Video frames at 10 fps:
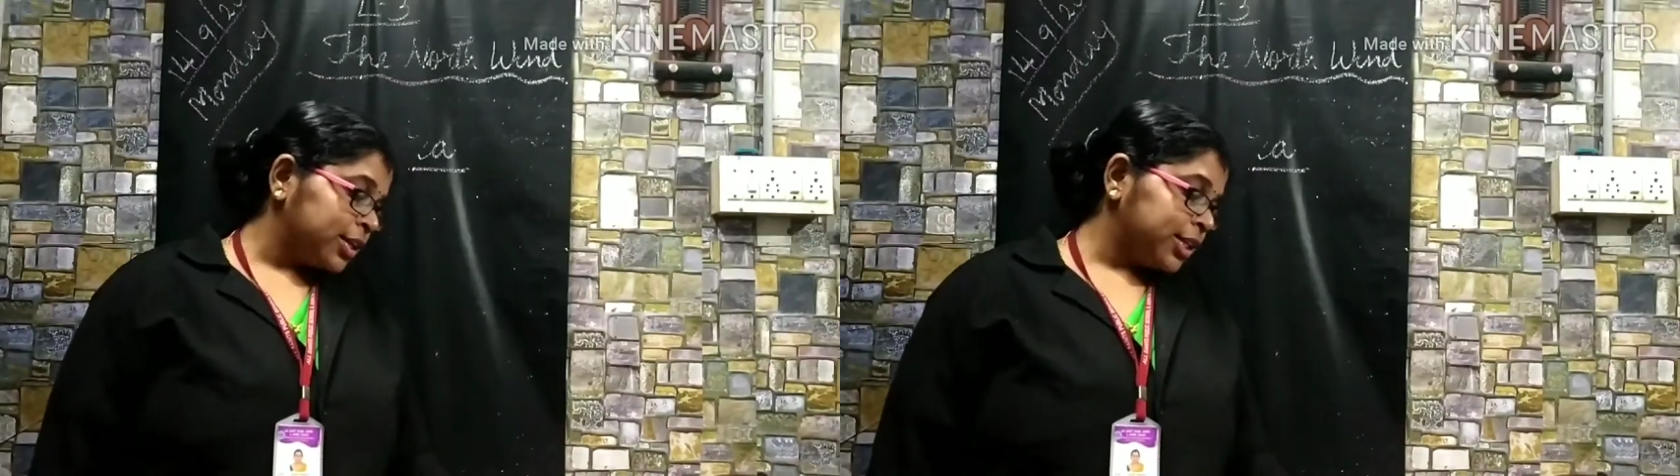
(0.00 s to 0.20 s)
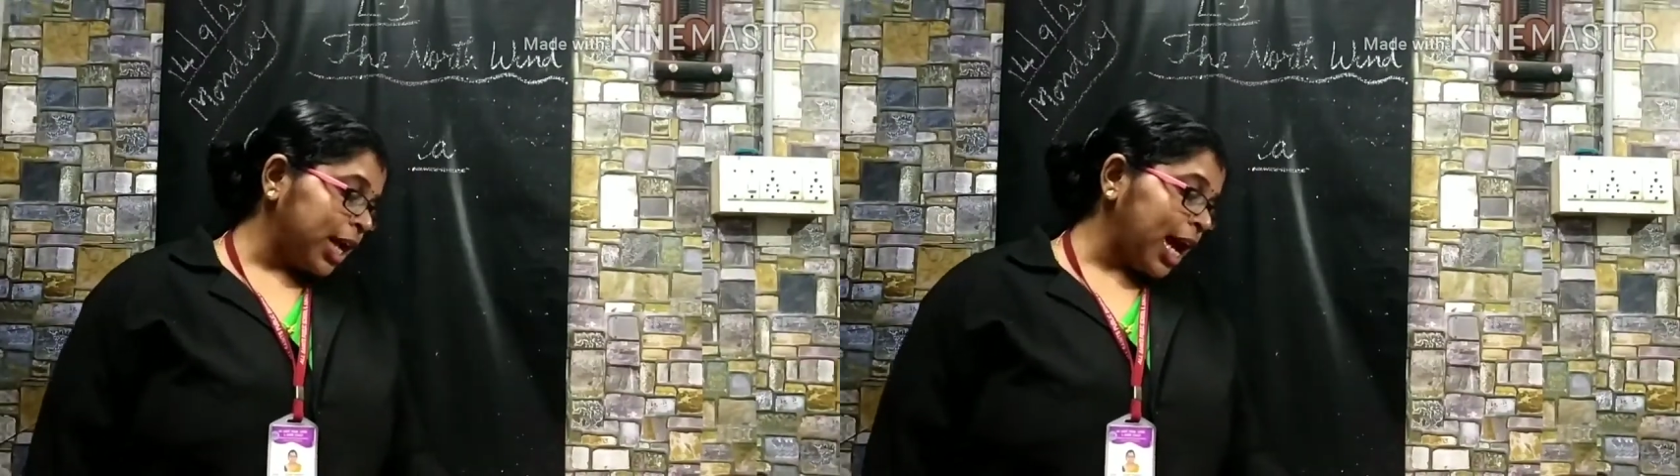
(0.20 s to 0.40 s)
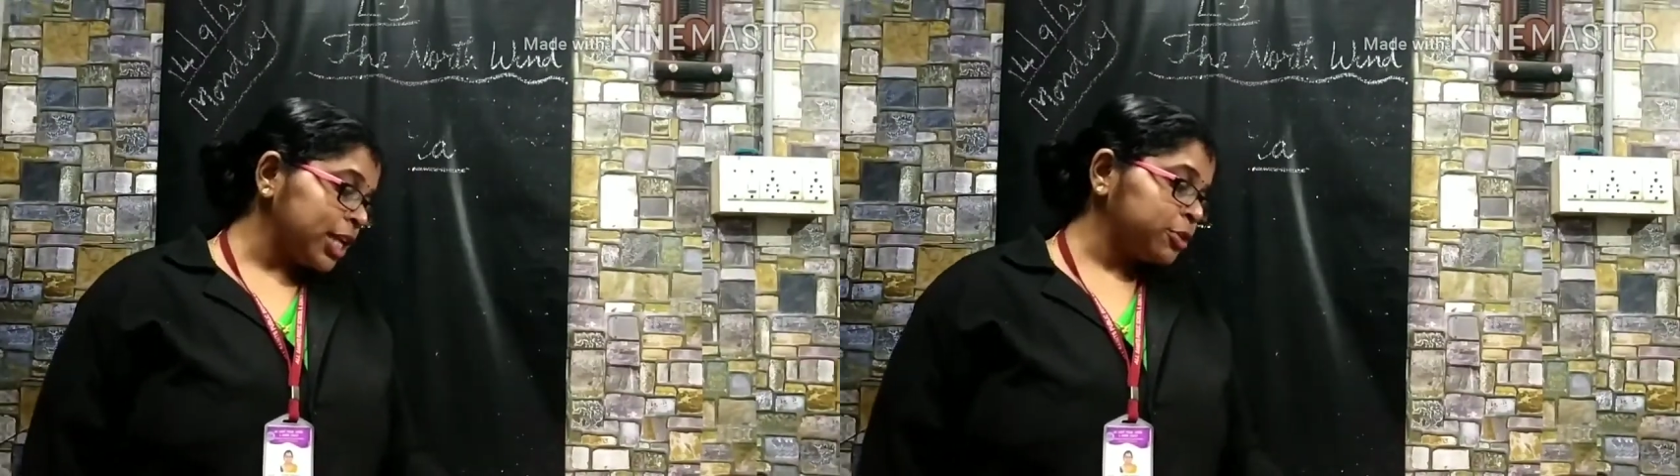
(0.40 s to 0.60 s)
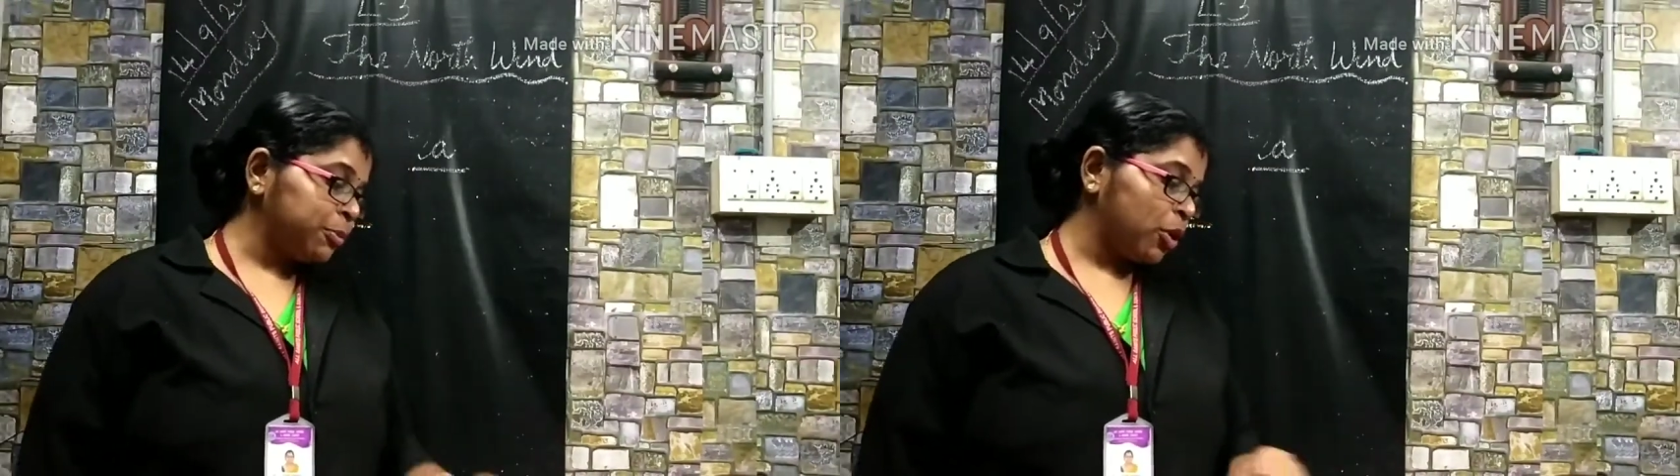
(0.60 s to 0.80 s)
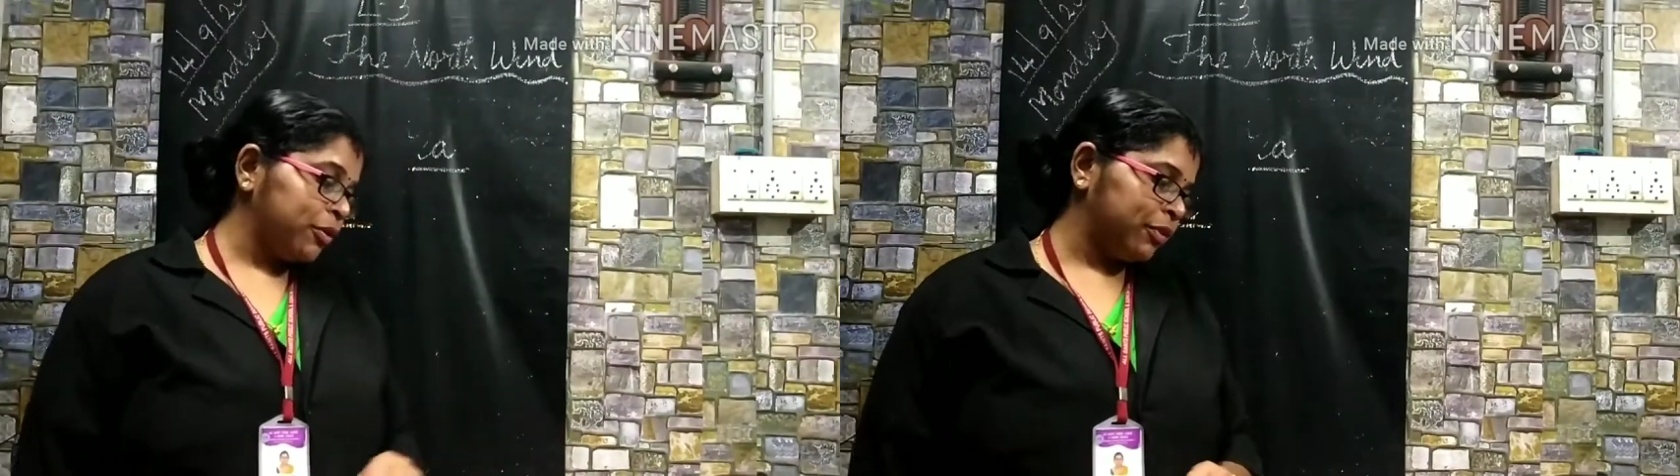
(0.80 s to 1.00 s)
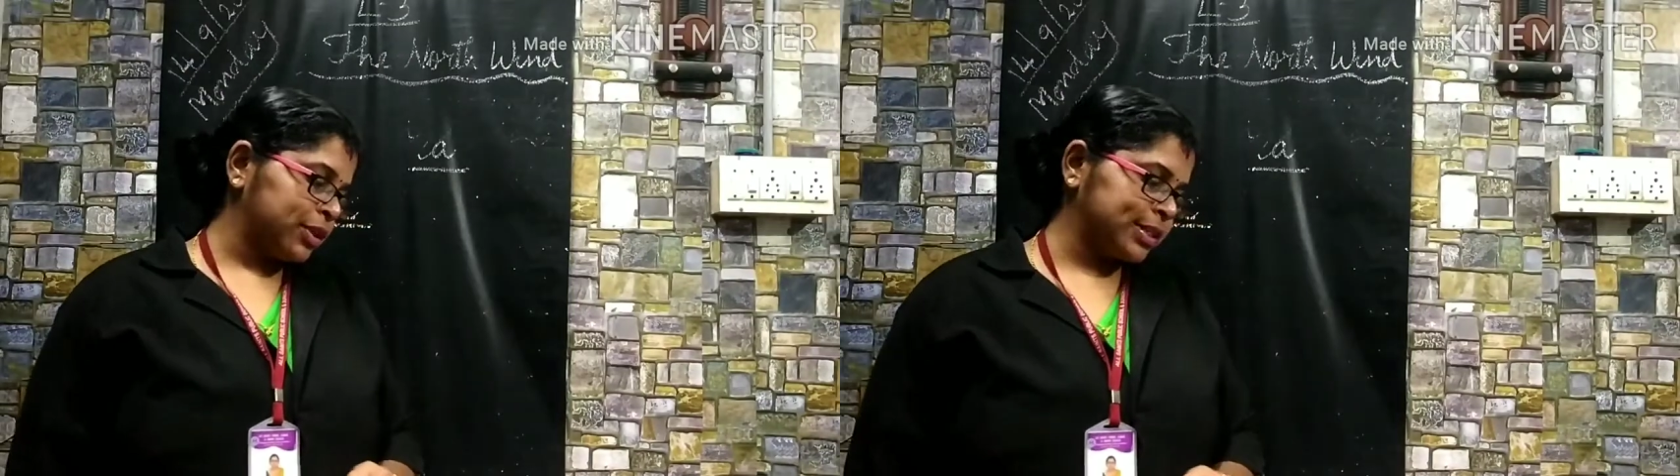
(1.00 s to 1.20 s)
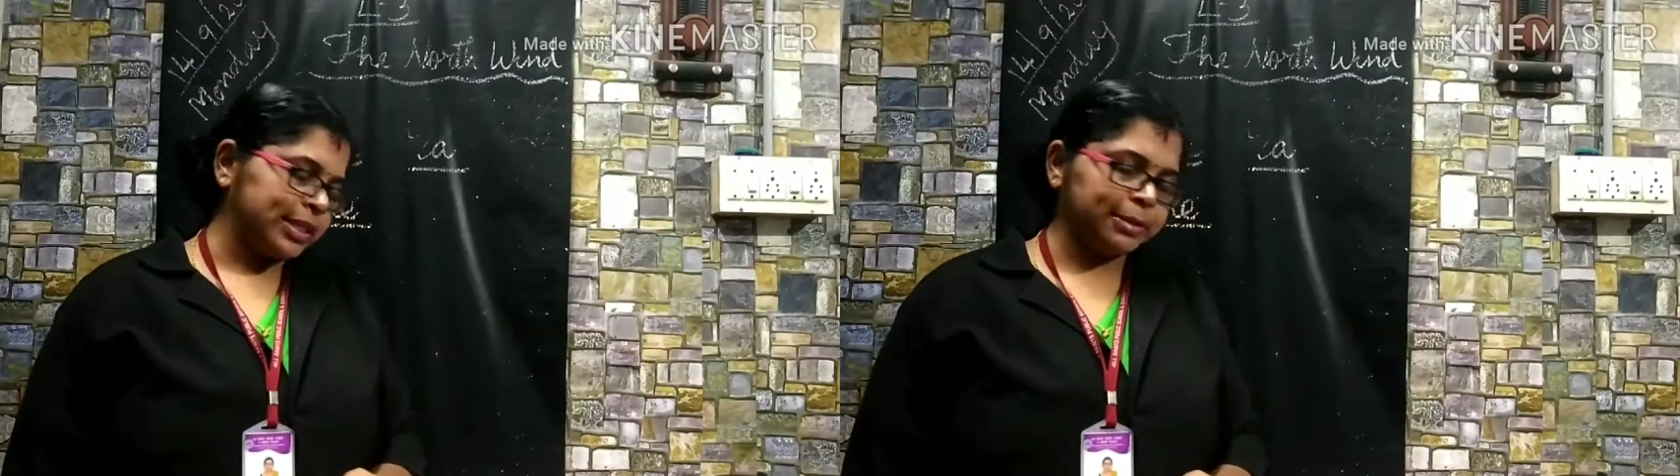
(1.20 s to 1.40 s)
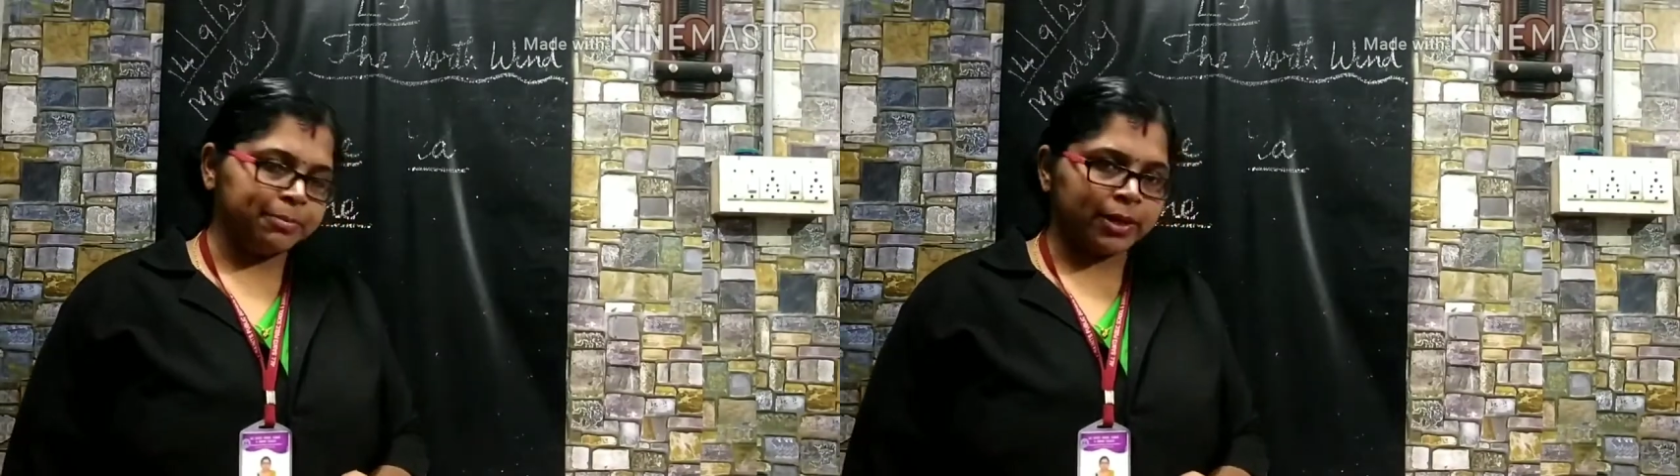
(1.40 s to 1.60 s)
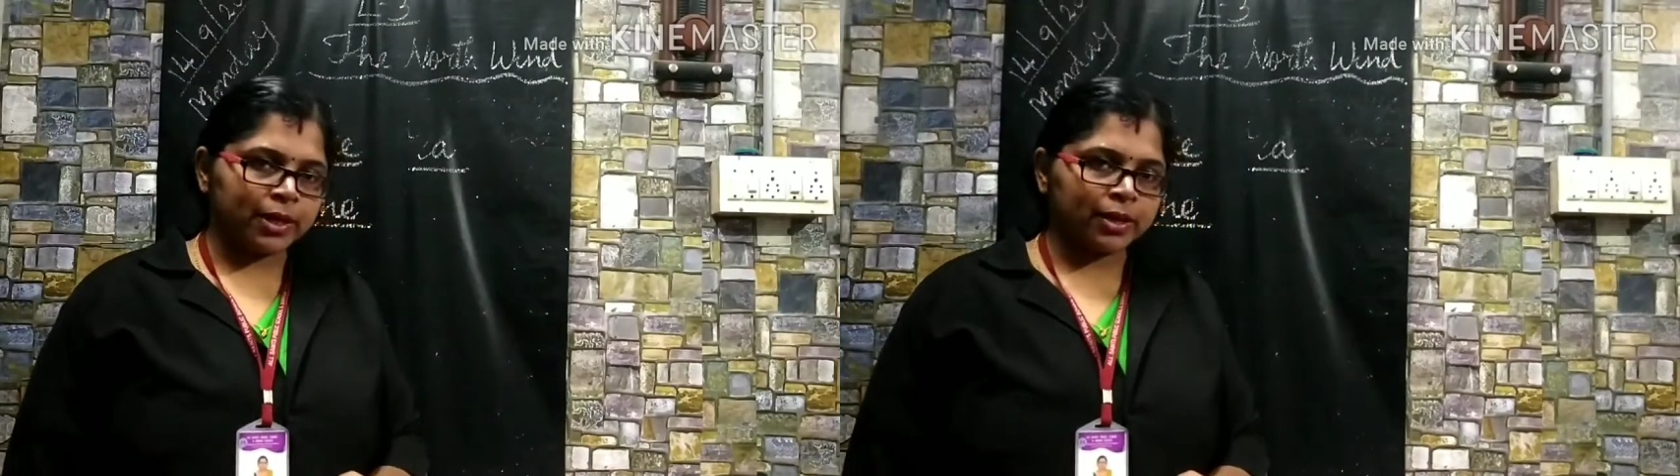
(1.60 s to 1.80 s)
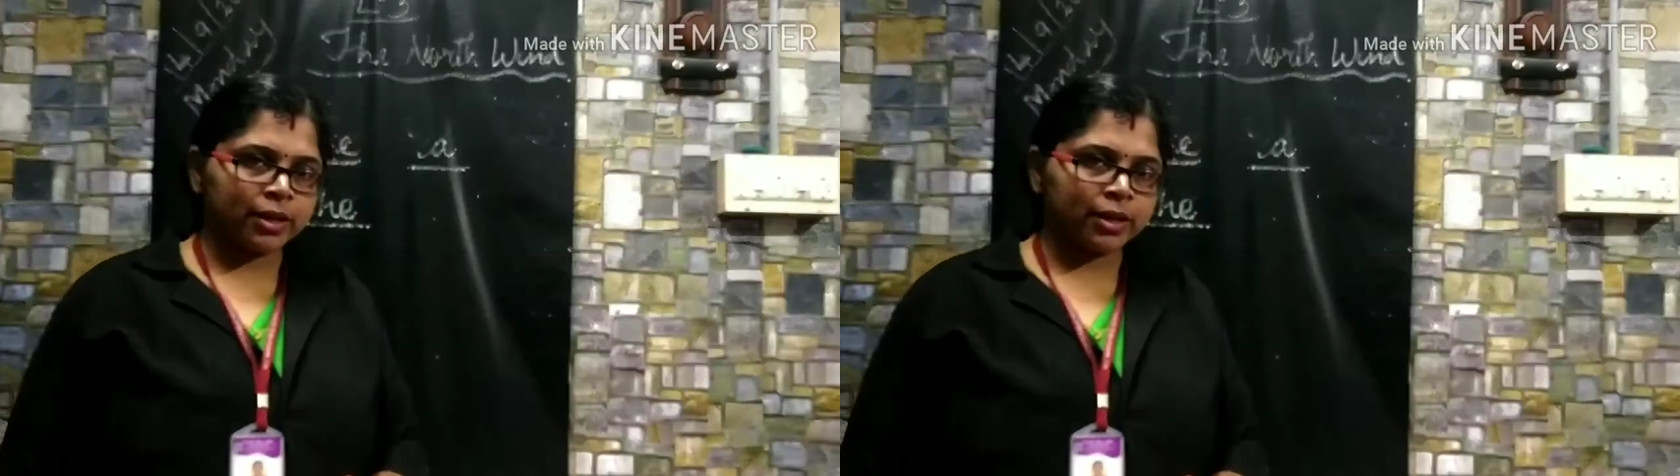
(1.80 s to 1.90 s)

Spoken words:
dash boy was sleeping.